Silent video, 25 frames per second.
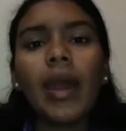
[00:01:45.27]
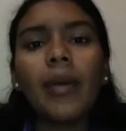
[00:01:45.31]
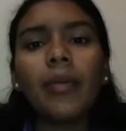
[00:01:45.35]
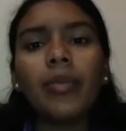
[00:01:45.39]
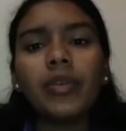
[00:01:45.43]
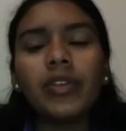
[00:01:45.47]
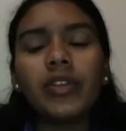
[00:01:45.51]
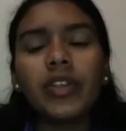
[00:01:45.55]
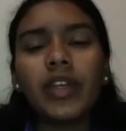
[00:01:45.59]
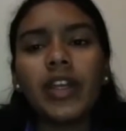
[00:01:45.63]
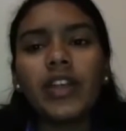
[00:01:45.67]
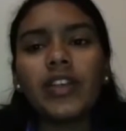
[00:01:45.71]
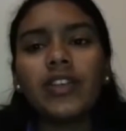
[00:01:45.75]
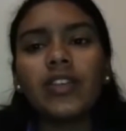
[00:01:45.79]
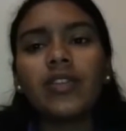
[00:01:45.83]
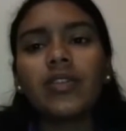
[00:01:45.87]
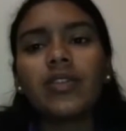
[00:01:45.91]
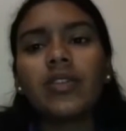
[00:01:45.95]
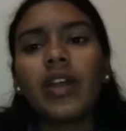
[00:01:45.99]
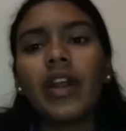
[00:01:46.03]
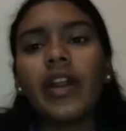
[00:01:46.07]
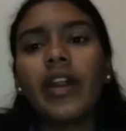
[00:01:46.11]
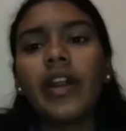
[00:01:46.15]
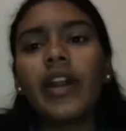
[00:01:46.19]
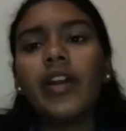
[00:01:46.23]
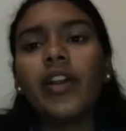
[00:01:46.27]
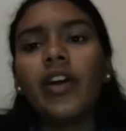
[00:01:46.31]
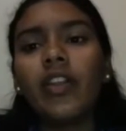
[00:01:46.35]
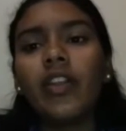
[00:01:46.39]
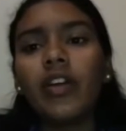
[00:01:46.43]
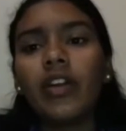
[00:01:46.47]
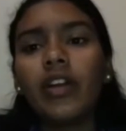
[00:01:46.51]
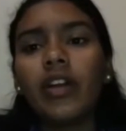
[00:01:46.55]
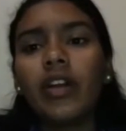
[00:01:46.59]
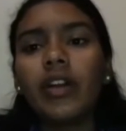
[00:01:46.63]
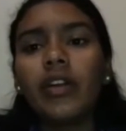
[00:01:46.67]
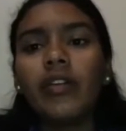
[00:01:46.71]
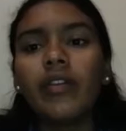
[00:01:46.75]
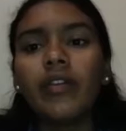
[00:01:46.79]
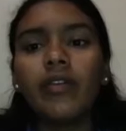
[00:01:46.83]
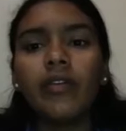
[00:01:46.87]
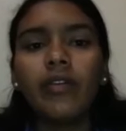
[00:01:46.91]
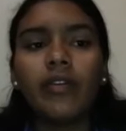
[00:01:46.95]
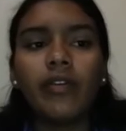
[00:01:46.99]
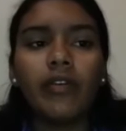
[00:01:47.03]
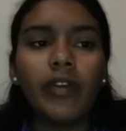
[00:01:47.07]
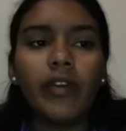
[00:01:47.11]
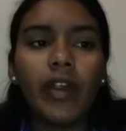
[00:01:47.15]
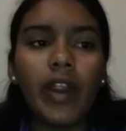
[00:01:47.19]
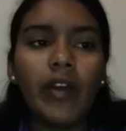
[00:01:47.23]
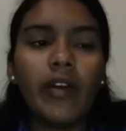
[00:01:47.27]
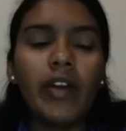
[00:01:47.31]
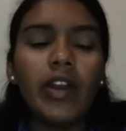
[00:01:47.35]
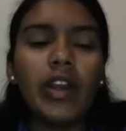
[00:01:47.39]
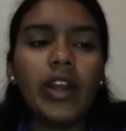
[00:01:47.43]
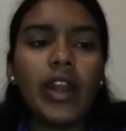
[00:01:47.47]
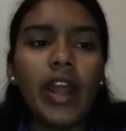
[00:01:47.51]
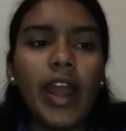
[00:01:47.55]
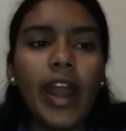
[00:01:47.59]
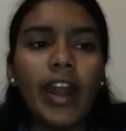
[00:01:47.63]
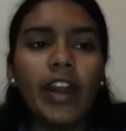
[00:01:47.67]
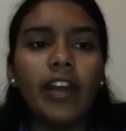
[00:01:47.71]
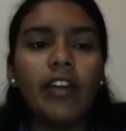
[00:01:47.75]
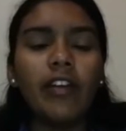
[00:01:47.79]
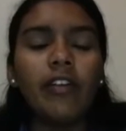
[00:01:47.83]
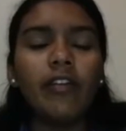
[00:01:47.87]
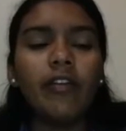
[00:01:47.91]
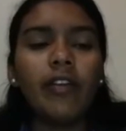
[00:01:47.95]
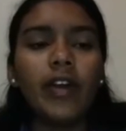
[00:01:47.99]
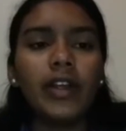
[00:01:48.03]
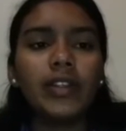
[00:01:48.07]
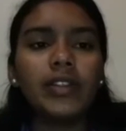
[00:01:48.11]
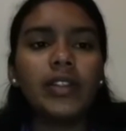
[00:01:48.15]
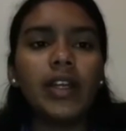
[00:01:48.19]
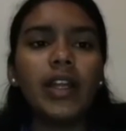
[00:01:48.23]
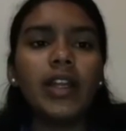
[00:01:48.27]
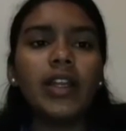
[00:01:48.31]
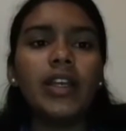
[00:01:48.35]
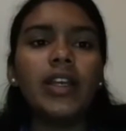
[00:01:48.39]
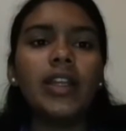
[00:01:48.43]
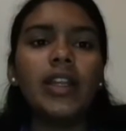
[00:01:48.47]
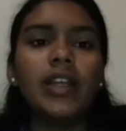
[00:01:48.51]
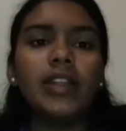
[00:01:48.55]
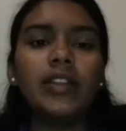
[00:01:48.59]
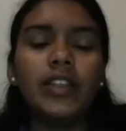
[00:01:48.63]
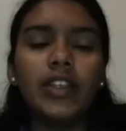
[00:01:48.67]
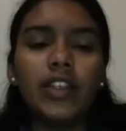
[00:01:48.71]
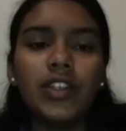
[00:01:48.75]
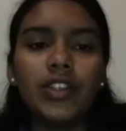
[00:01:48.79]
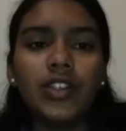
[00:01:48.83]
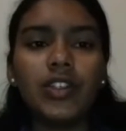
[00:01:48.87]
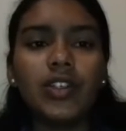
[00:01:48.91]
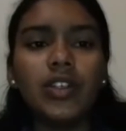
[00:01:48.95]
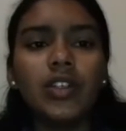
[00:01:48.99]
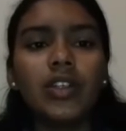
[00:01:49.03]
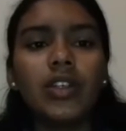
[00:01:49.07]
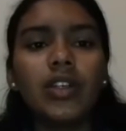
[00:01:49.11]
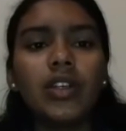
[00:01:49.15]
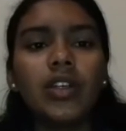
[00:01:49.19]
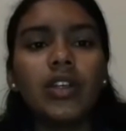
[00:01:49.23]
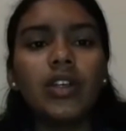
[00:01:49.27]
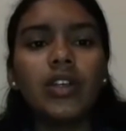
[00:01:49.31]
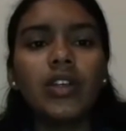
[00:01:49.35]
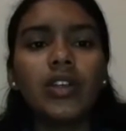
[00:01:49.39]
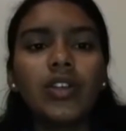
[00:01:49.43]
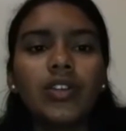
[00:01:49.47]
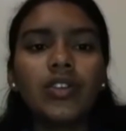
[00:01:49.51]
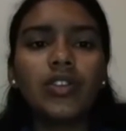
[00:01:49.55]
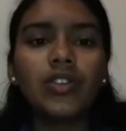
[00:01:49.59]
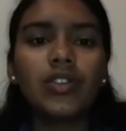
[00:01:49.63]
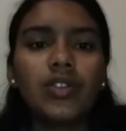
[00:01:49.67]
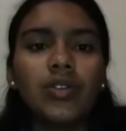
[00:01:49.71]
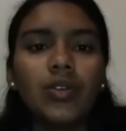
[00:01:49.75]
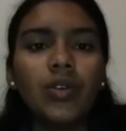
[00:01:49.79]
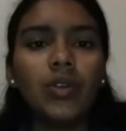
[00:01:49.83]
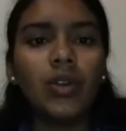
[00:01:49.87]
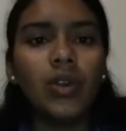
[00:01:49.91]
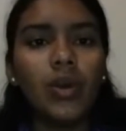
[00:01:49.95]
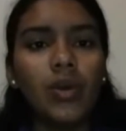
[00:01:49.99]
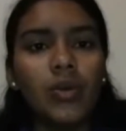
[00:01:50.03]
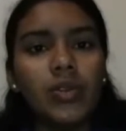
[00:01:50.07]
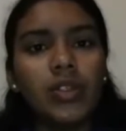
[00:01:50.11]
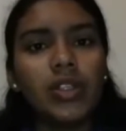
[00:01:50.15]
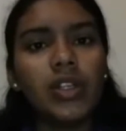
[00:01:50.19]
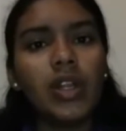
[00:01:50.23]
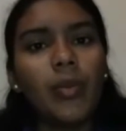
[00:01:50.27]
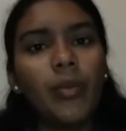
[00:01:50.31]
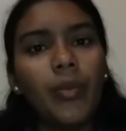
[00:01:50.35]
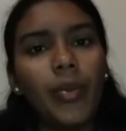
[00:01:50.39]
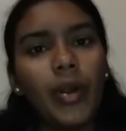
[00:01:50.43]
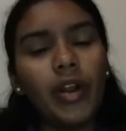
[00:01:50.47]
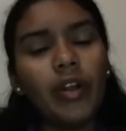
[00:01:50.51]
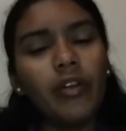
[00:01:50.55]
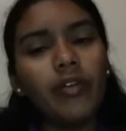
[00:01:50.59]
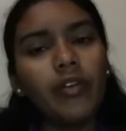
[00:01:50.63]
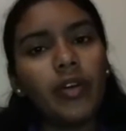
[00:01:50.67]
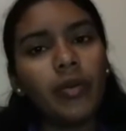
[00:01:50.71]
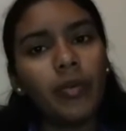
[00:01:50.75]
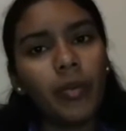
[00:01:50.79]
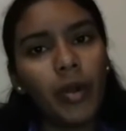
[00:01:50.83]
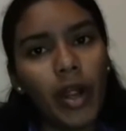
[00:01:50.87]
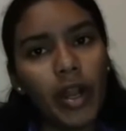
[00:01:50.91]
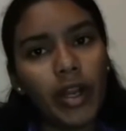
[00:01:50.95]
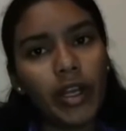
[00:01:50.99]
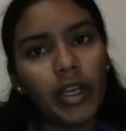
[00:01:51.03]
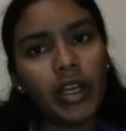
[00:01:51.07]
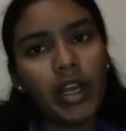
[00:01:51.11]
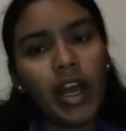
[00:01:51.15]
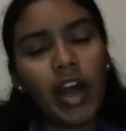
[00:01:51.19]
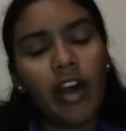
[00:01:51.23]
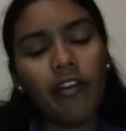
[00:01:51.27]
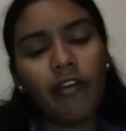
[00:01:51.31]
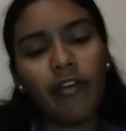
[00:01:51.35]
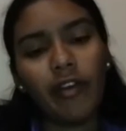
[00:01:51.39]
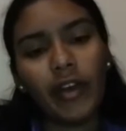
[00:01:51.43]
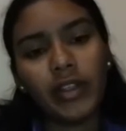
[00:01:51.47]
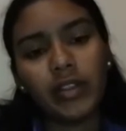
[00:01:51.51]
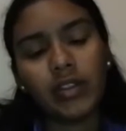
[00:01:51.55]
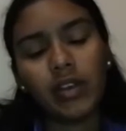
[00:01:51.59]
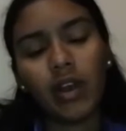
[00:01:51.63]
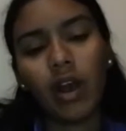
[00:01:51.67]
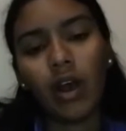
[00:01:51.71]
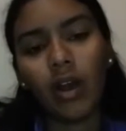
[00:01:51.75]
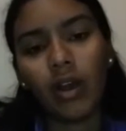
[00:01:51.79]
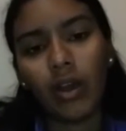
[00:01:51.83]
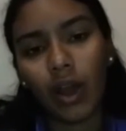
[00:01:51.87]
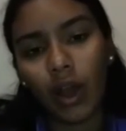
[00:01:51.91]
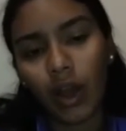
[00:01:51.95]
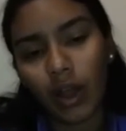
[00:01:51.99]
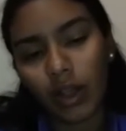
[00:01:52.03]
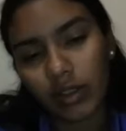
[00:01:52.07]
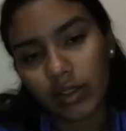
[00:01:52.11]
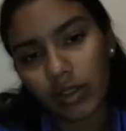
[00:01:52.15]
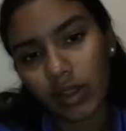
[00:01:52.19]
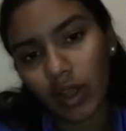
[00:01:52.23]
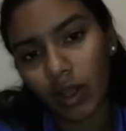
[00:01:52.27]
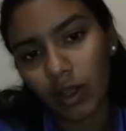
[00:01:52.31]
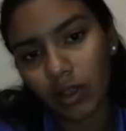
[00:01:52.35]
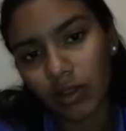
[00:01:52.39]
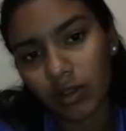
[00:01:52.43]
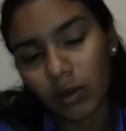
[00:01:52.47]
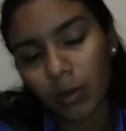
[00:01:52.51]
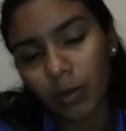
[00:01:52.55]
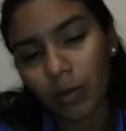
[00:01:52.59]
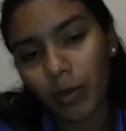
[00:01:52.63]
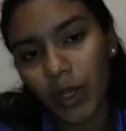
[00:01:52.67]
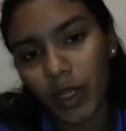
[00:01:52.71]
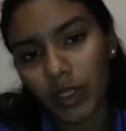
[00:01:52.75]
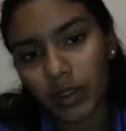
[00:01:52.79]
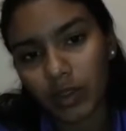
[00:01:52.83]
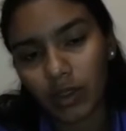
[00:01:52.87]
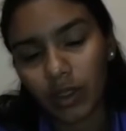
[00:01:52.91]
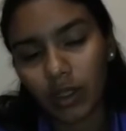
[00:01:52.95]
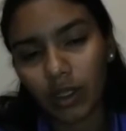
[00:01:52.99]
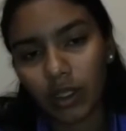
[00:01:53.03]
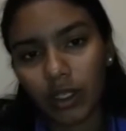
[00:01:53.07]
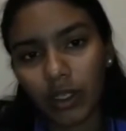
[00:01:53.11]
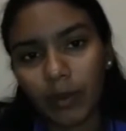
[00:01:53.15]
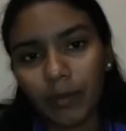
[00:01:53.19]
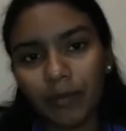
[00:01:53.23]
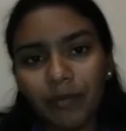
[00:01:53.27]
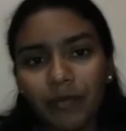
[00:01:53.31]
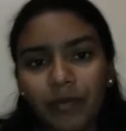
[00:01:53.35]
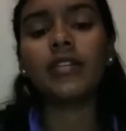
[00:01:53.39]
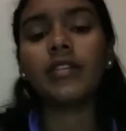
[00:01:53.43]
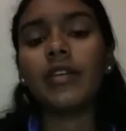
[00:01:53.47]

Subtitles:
Amputations are another very negative effect that, in addition to losing a part of your body, affects us also mentally.